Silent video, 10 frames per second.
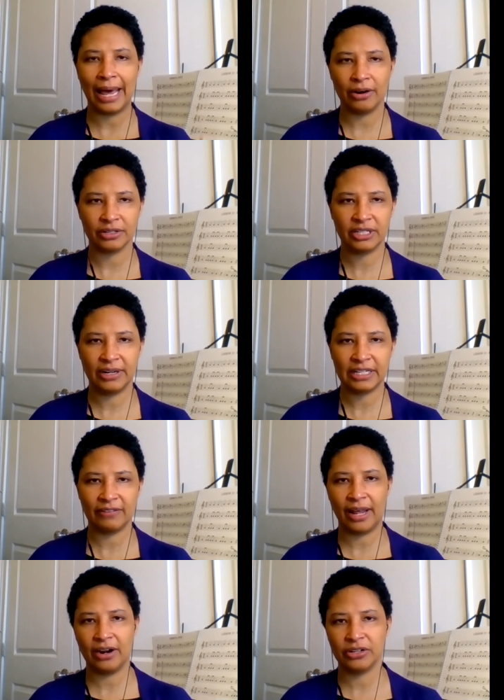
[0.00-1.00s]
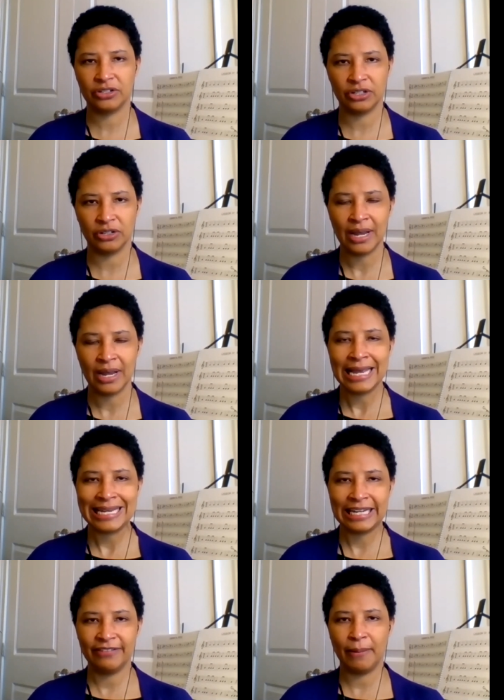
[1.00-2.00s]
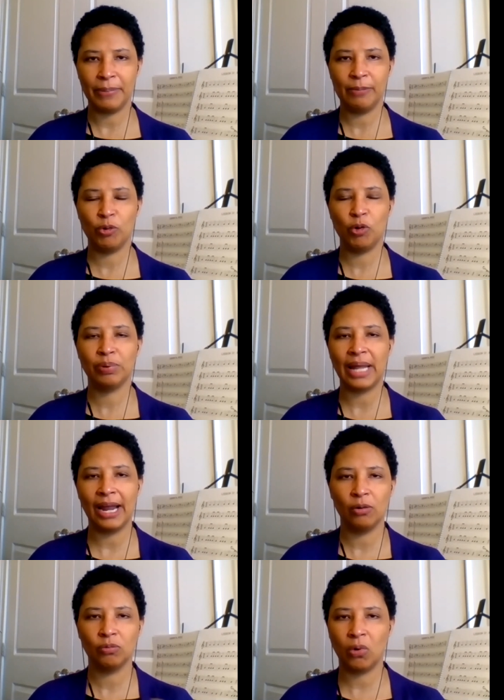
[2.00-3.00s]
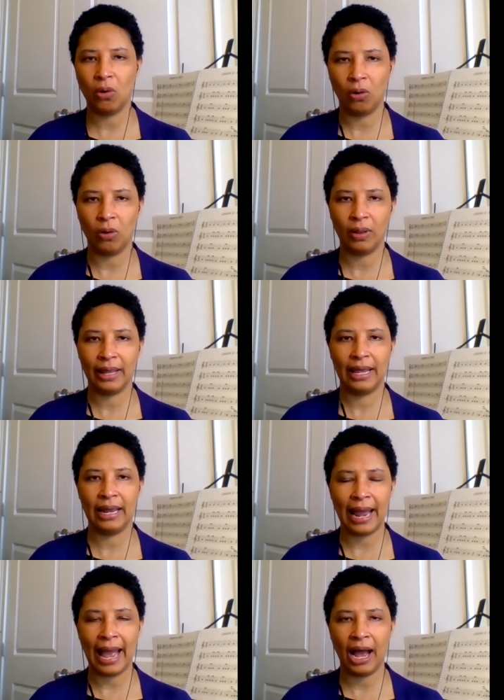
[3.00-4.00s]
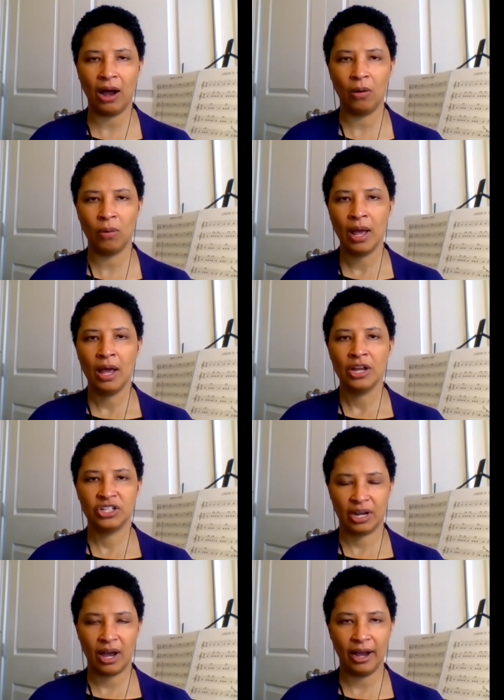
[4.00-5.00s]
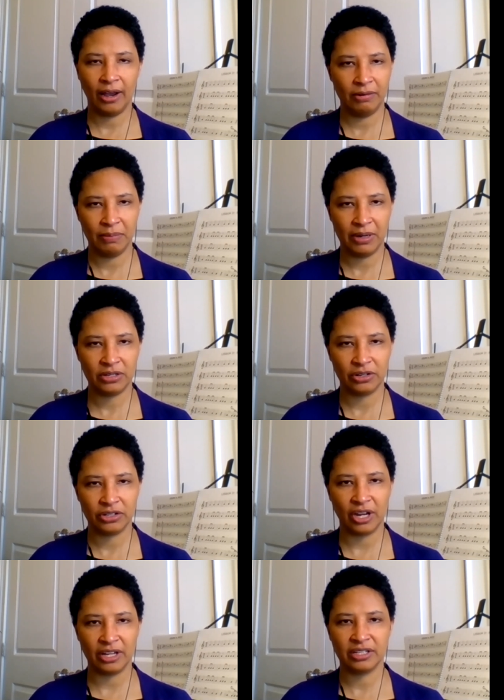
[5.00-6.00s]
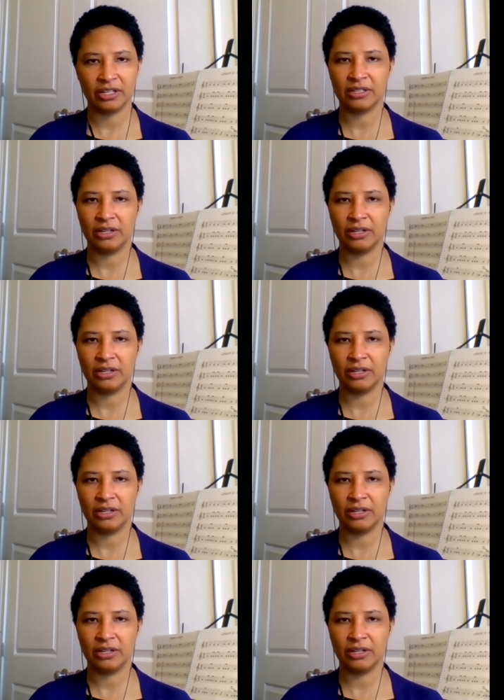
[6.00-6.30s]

letters, series of letters to different people who play a role in how Chicago administers justice,